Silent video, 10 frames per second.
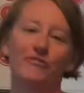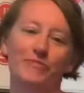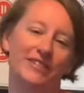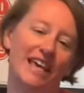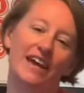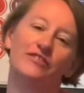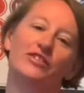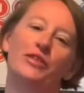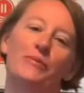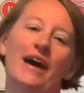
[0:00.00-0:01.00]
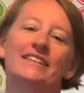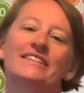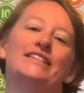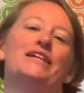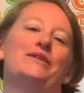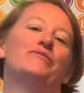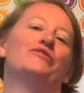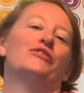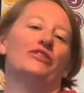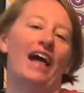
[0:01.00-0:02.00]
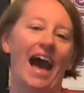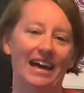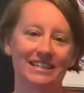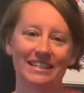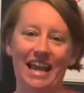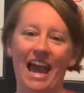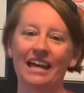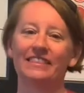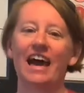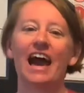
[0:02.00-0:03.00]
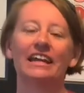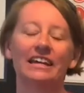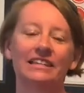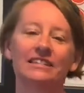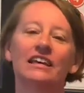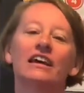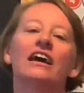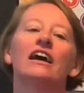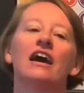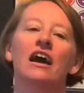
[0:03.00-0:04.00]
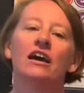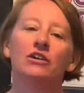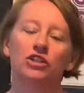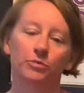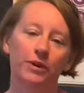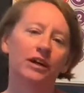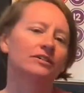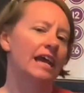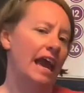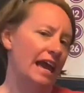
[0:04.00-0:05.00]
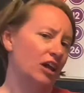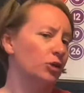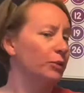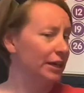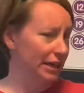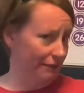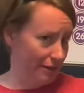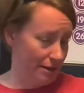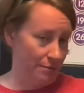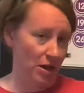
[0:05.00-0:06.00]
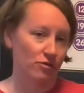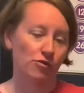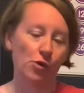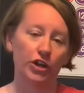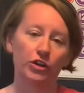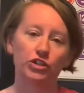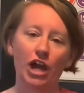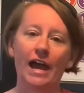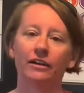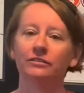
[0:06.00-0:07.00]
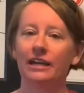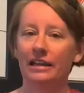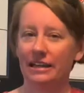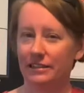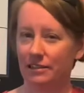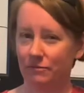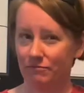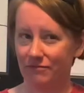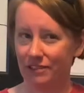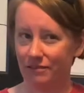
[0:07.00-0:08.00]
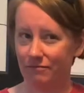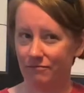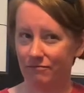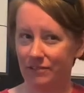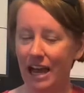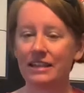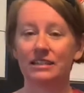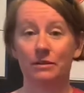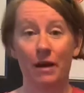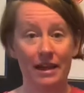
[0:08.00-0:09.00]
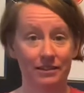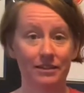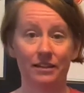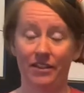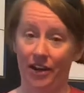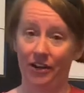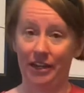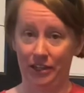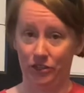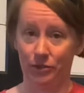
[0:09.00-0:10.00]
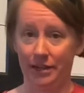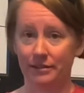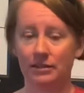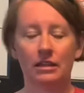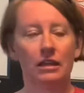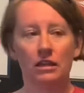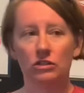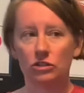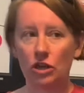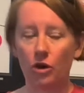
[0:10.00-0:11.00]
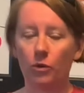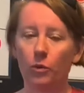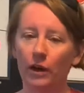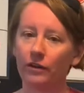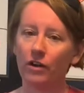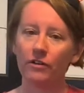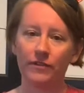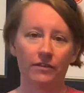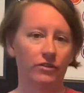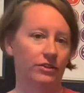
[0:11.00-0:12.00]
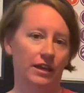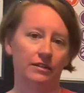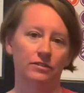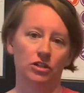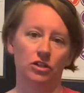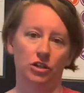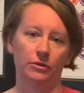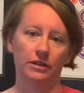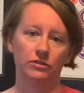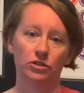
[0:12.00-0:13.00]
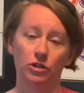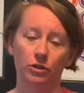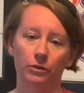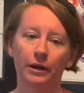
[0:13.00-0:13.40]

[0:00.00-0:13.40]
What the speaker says: saved the best tip for last, and that is to build a curriculum for your child that is customized to their interests. So one of our favorite things to do is to